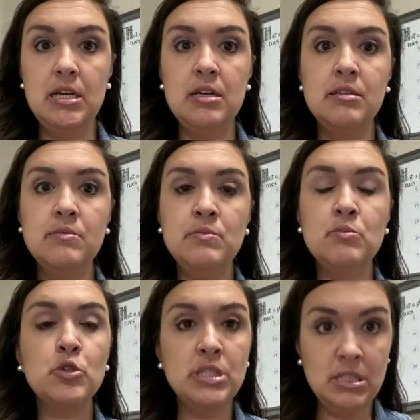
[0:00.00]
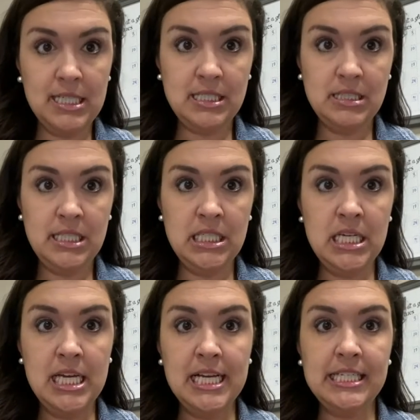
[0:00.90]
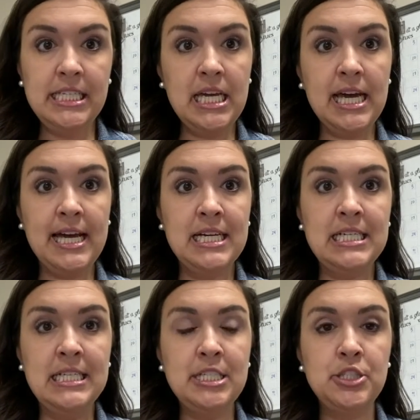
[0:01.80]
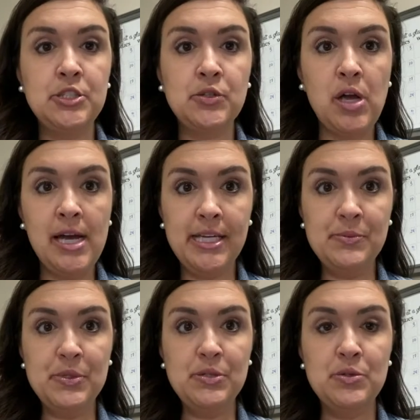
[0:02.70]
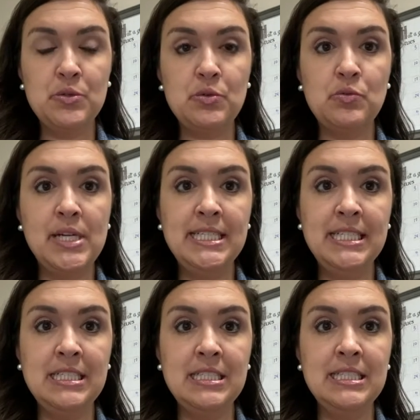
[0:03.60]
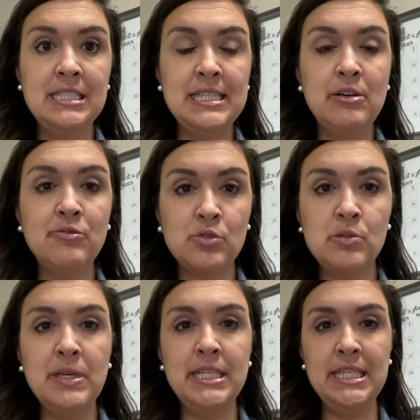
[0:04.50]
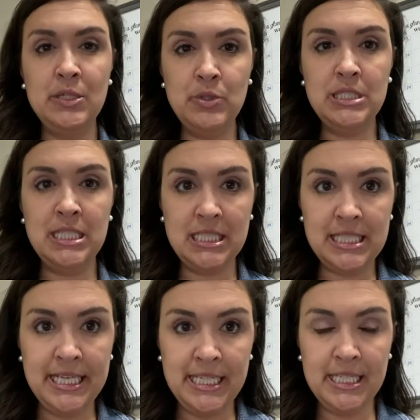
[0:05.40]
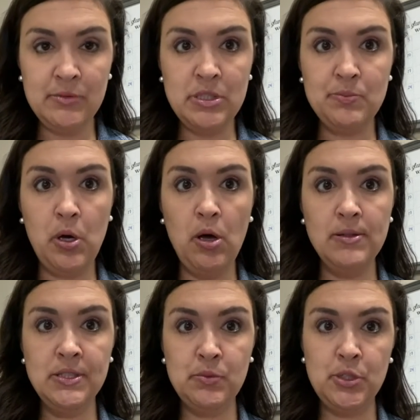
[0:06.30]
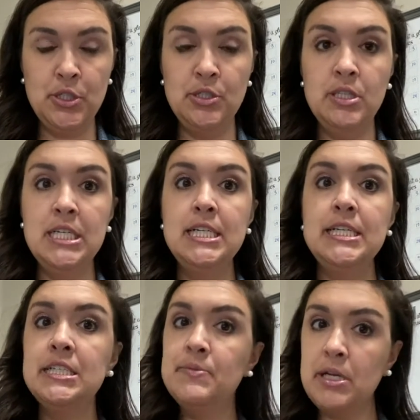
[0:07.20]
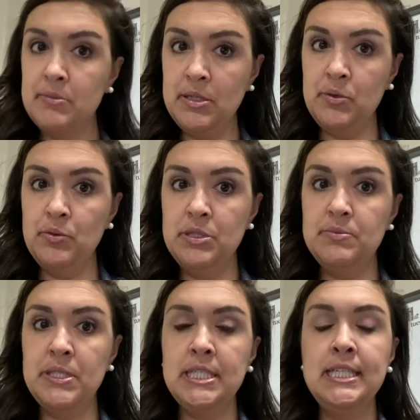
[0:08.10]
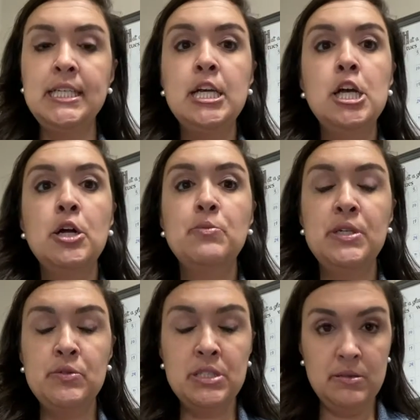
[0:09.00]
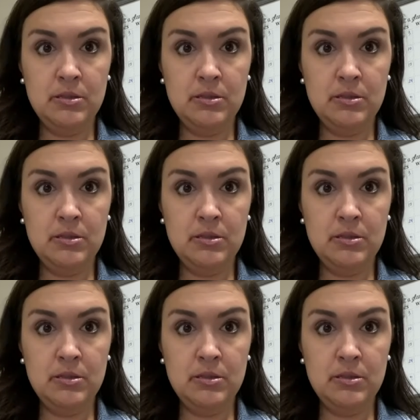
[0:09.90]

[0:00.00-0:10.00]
more than likely he had a scribe writing things out for him, like he would dictate it. It was Paul's word, inspired by the Holy Spirit, but it was